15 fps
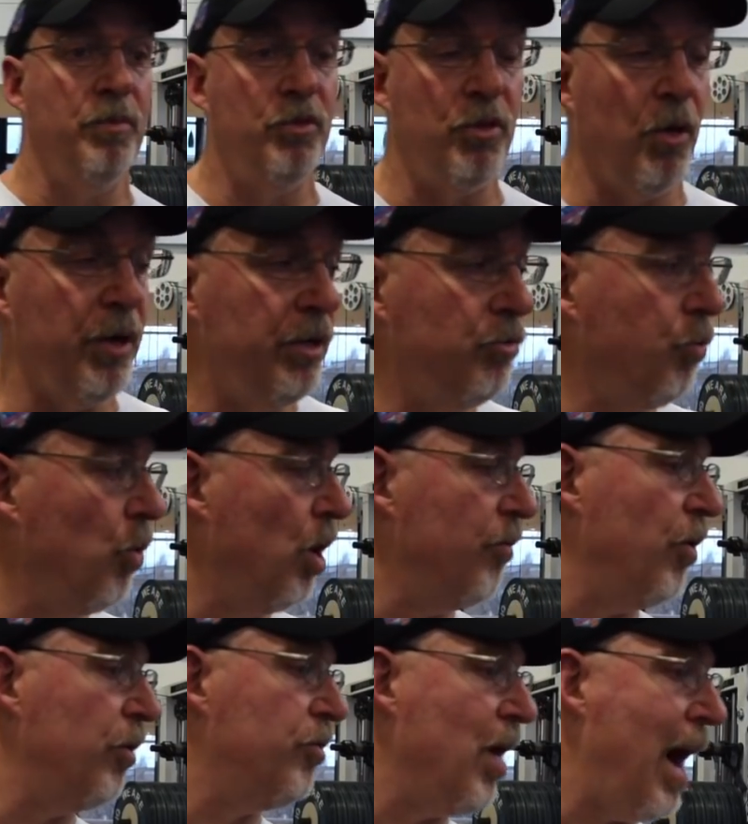So he's one
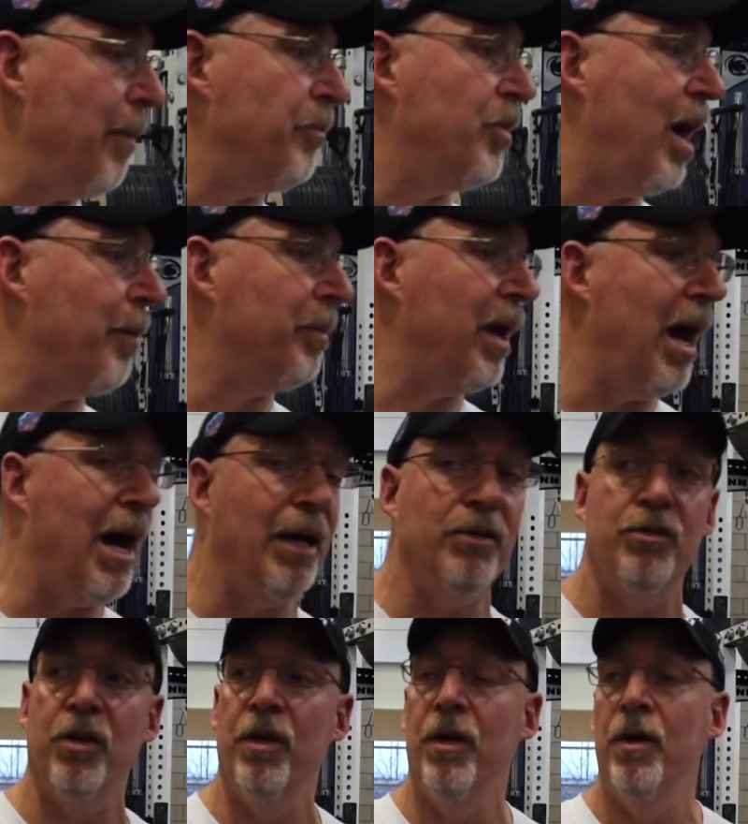of our top guys.